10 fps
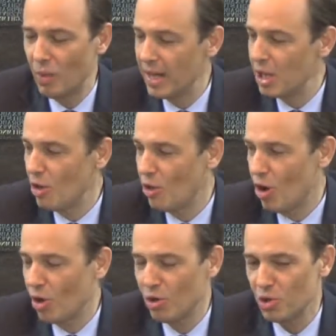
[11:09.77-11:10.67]
when it no
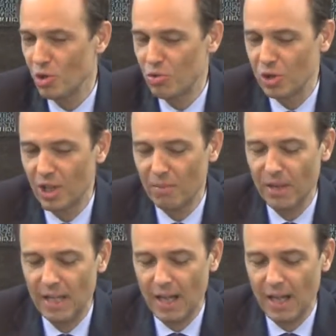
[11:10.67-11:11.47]
longer suits them,